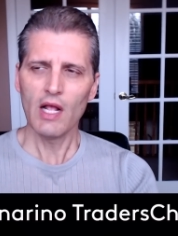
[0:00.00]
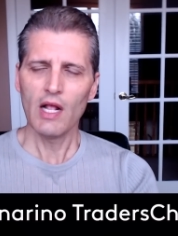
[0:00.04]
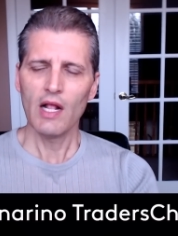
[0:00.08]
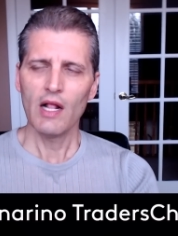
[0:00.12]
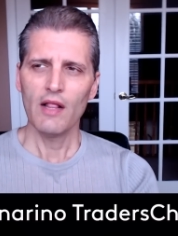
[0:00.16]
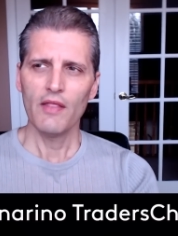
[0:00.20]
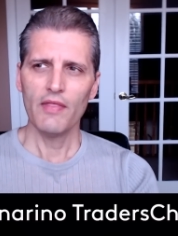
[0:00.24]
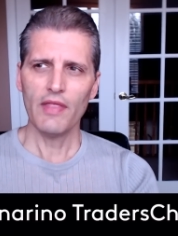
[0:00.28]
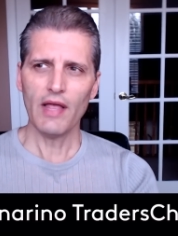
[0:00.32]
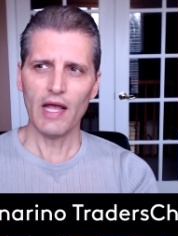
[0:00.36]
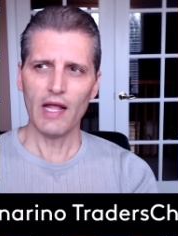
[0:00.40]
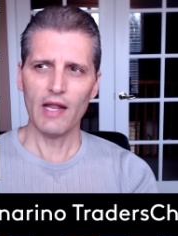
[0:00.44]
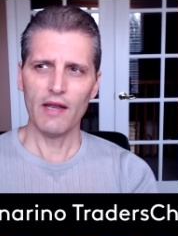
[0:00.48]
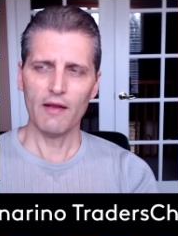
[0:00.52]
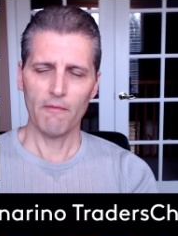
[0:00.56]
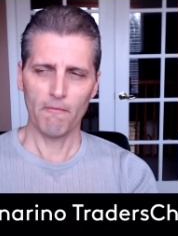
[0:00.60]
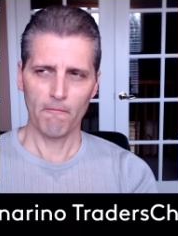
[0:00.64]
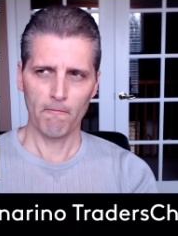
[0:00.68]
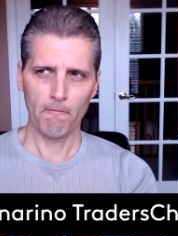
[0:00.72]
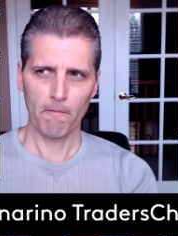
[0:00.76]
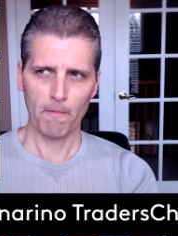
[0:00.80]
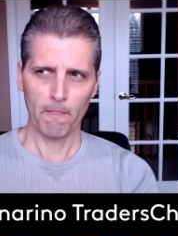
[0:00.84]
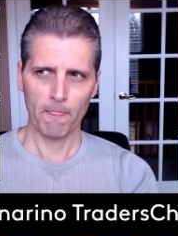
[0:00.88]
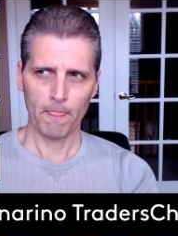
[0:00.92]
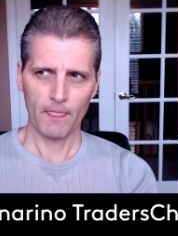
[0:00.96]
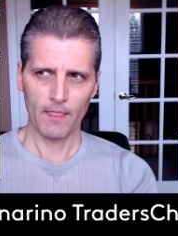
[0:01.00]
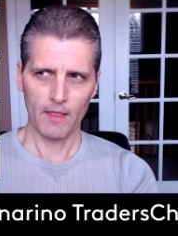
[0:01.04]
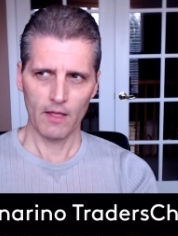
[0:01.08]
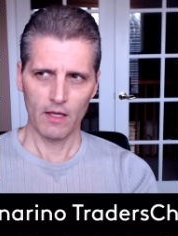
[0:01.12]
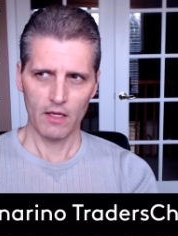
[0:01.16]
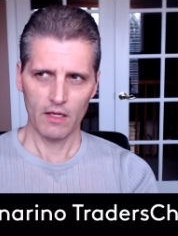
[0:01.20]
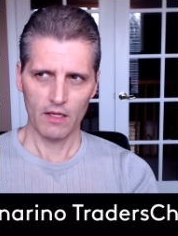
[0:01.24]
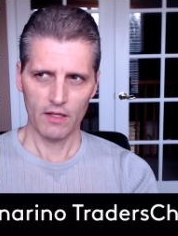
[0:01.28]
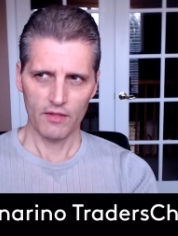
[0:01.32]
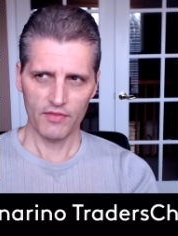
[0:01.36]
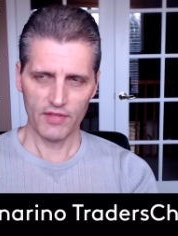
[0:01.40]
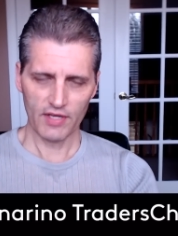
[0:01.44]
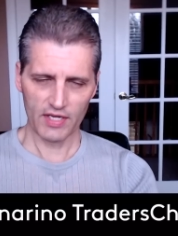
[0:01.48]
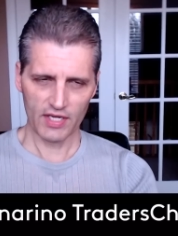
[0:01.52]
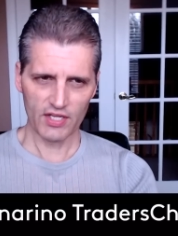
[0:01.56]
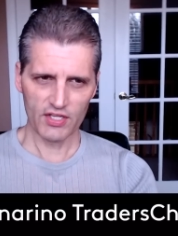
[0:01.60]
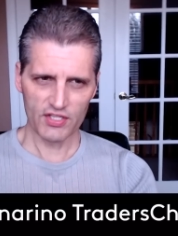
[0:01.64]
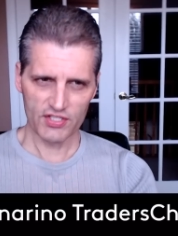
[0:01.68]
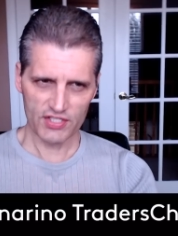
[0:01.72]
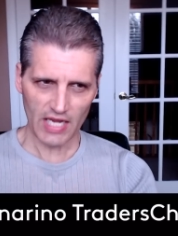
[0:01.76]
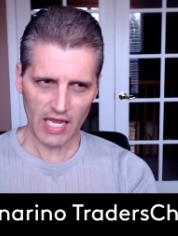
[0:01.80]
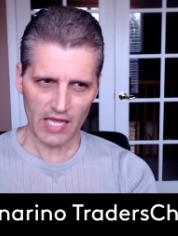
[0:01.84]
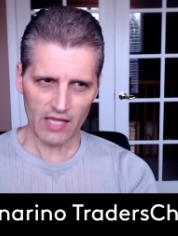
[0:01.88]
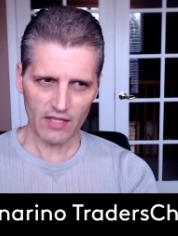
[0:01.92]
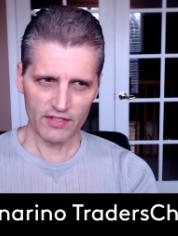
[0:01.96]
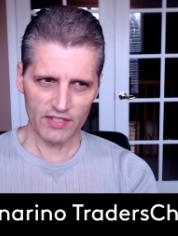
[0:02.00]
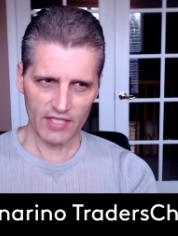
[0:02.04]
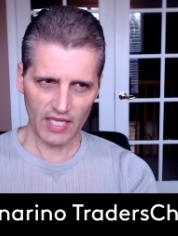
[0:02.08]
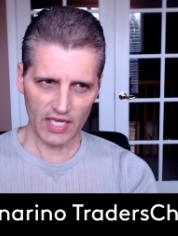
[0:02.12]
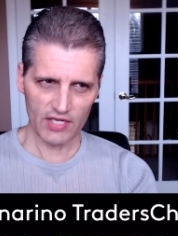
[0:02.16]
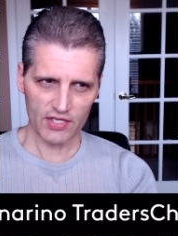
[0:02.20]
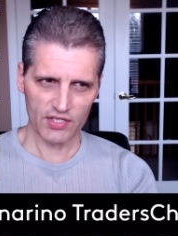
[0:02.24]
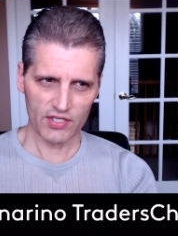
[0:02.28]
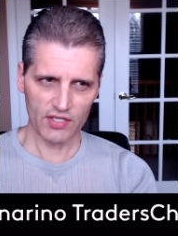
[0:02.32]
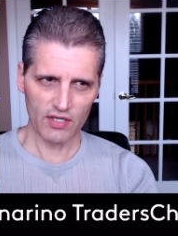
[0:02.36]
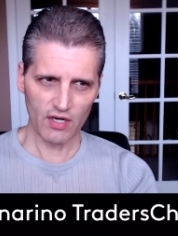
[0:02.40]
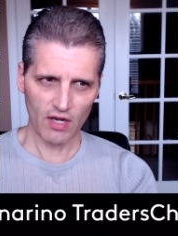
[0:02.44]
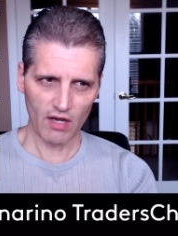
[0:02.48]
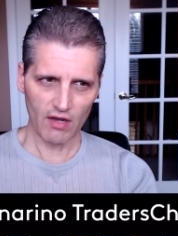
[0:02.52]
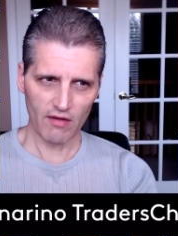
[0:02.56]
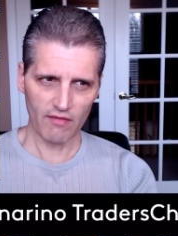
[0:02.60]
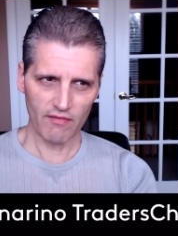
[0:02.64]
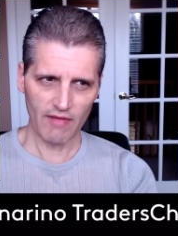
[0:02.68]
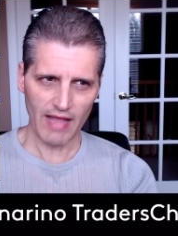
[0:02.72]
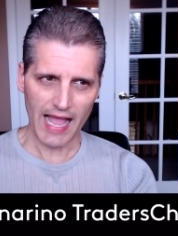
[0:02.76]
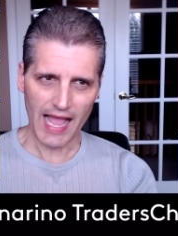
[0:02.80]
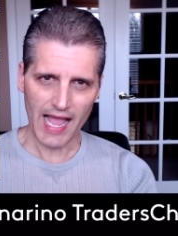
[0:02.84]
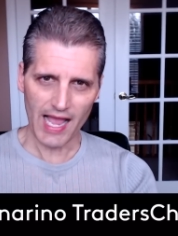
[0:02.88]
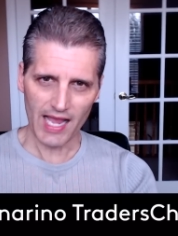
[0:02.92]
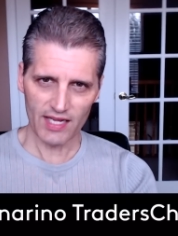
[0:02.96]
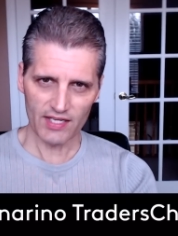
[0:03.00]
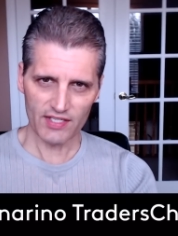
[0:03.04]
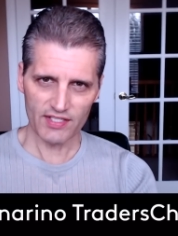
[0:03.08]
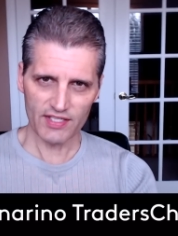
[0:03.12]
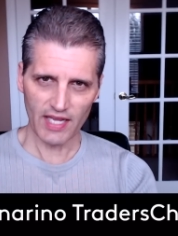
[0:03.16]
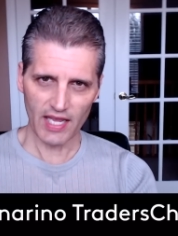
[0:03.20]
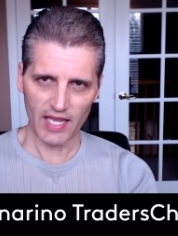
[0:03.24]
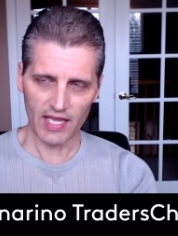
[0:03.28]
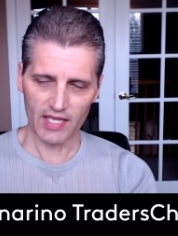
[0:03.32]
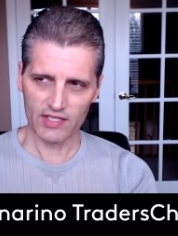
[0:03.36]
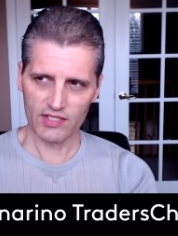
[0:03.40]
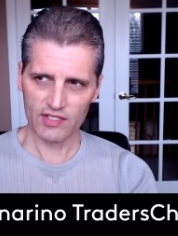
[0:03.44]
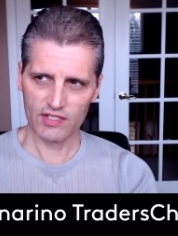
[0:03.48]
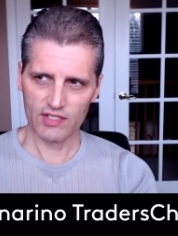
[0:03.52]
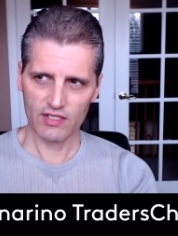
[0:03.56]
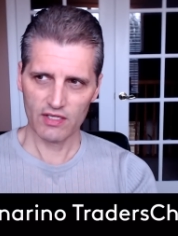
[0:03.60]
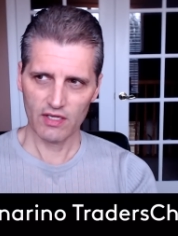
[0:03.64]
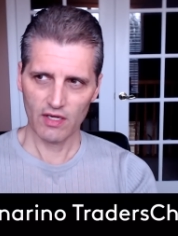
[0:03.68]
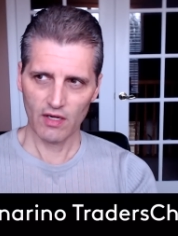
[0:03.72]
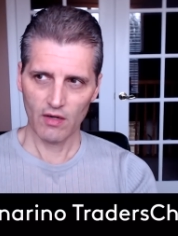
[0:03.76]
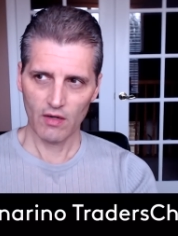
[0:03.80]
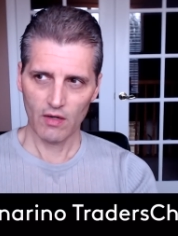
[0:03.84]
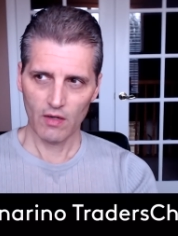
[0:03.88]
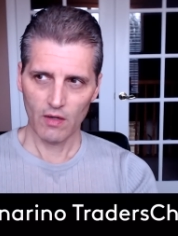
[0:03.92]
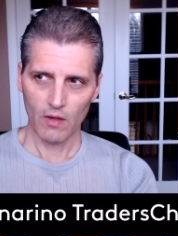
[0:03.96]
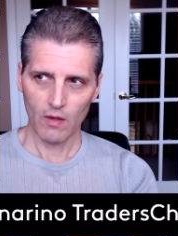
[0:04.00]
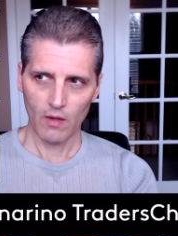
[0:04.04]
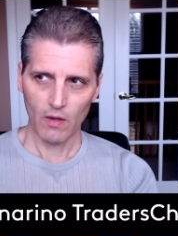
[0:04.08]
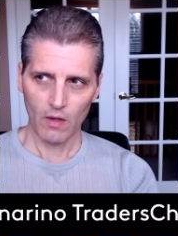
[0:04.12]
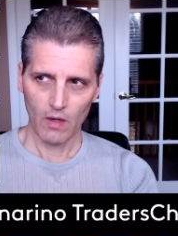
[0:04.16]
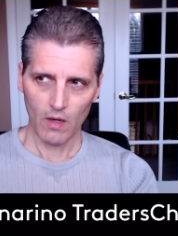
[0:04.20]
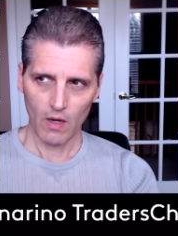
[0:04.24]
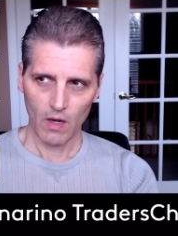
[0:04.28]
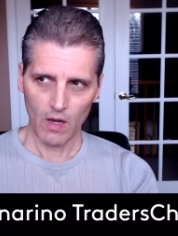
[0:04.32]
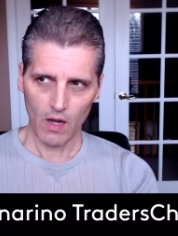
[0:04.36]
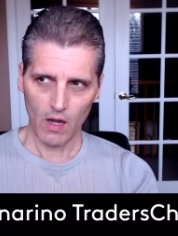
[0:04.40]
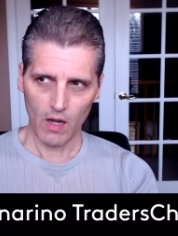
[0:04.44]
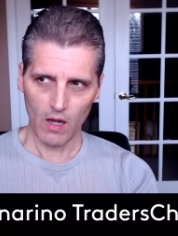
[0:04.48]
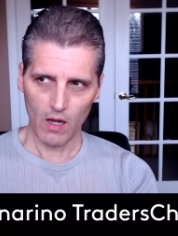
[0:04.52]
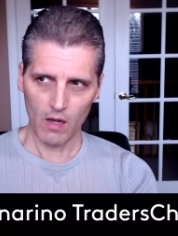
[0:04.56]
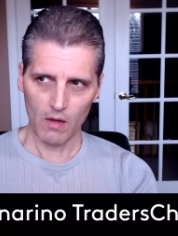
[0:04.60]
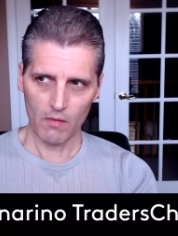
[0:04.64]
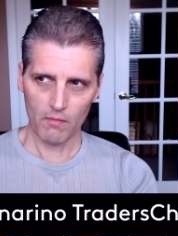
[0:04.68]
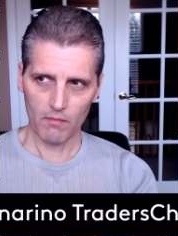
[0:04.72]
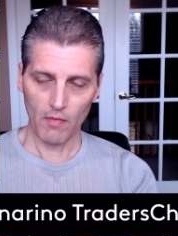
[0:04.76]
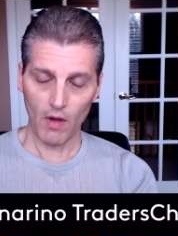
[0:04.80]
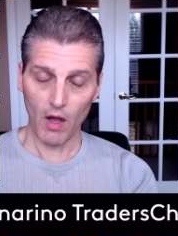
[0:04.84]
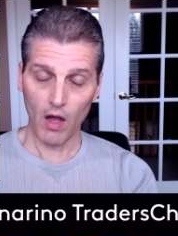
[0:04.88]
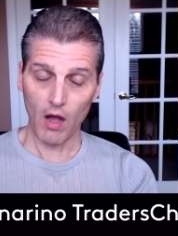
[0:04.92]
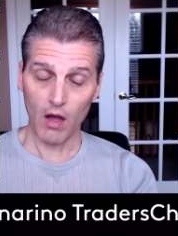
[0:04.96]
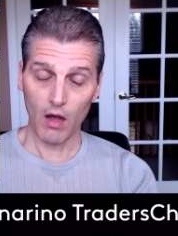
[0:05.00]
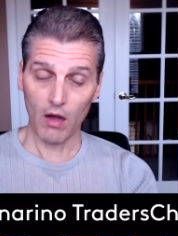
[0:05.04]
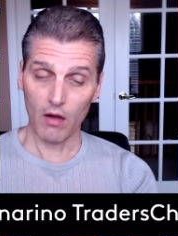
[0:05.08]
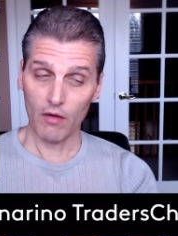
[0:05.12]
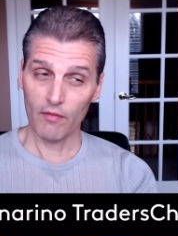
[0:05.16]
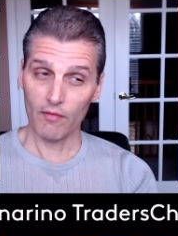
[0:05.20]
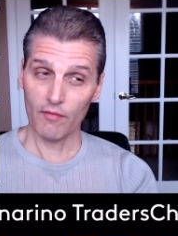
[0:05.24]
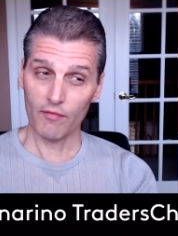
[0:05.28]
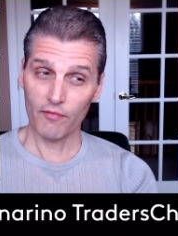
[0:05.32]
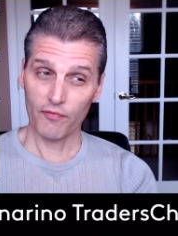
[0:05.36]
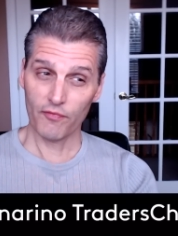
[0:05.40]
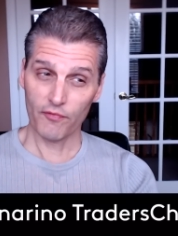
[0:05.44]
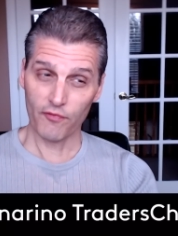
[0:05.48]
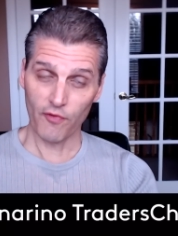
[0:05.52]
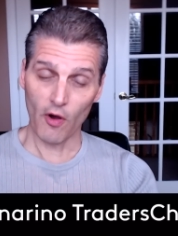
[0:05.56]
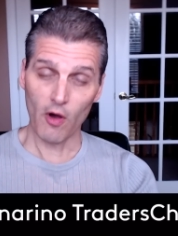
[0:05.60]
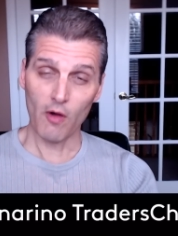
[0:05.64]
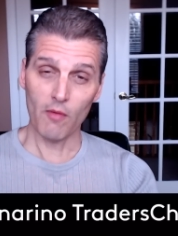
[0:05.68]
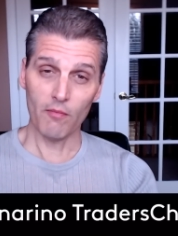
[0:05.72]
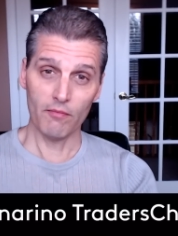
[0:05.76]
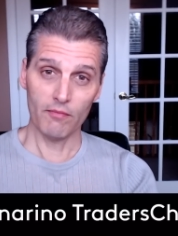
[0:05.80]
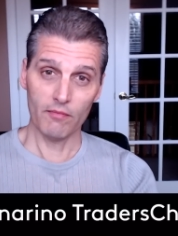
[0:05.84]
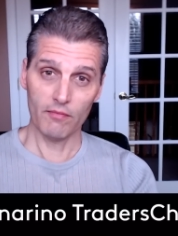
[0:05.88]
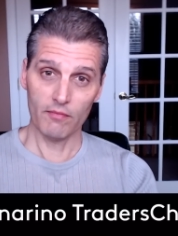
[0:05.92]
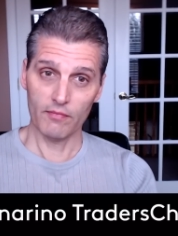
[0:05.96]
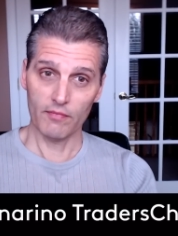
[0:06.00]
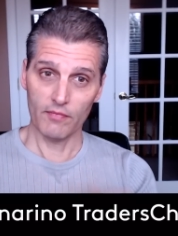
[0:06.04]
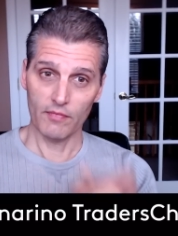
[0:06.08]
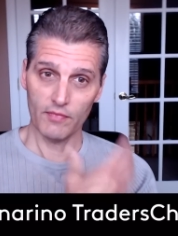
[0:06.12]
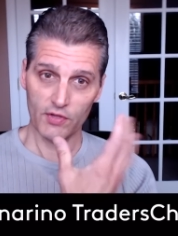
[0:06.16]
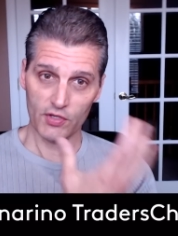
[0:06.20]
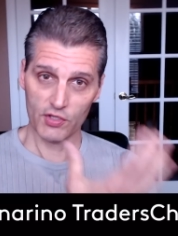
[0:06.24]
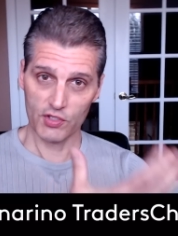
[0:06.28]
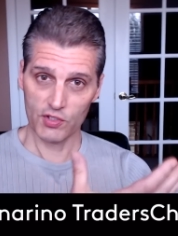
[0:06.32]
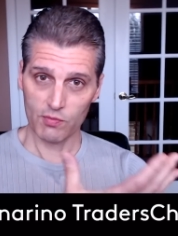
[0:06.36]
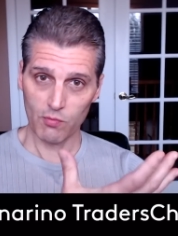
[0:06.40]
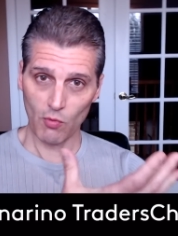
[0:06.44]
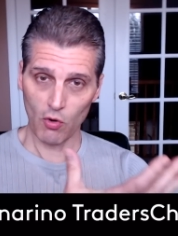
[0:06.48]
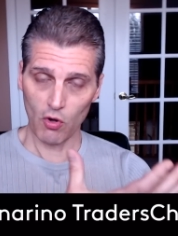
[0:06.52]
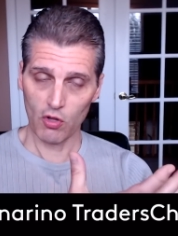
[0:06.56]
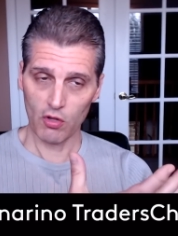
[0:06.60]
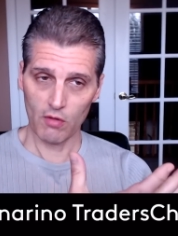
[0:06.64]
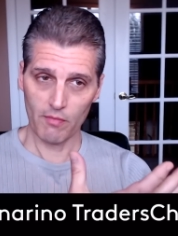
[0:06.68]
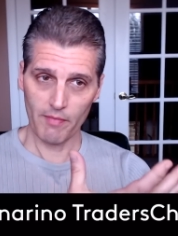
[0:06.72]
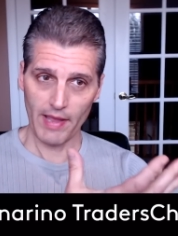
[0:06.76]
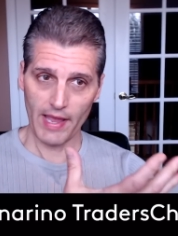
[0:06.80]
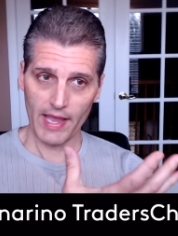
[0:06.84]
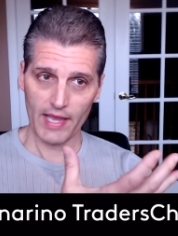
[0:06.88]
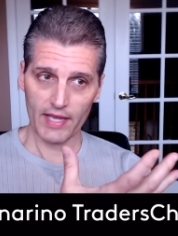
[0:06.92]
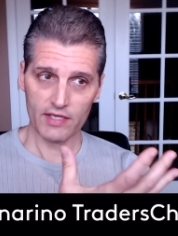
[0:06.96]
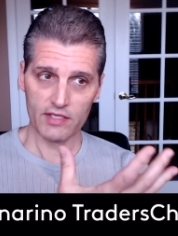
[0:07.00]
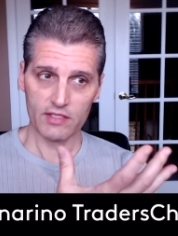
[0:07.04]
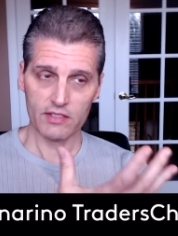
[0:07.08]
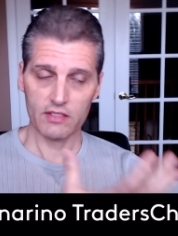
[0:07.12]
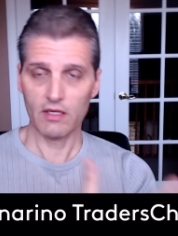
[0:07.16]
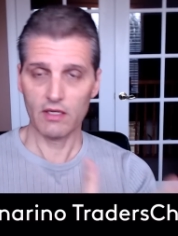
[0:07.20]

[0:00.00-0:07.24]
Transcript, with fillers: that the consolidation of assets um, from the smaller banks